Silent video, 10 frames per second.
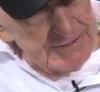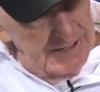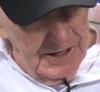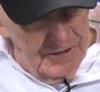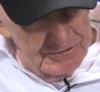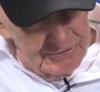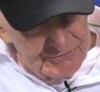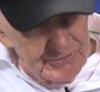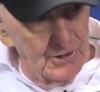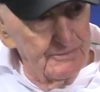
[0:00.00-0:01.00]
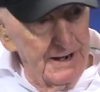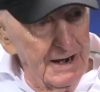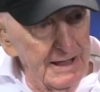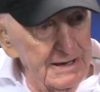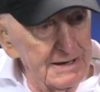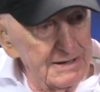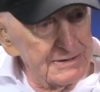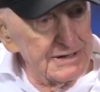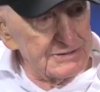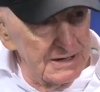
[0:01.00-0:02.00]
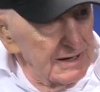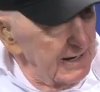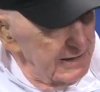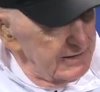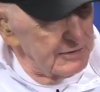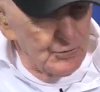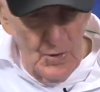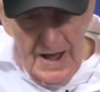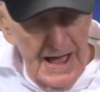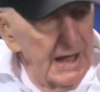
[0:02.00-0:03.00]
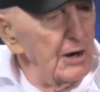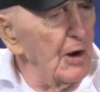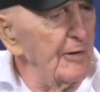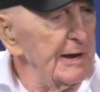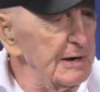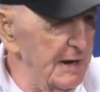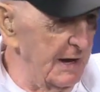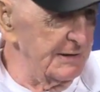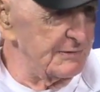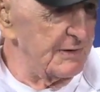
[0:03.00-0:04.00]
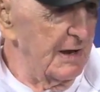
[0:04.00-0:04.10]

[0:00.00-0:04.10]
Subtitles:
said, are you sure about it? She said, it is quiet and real nice.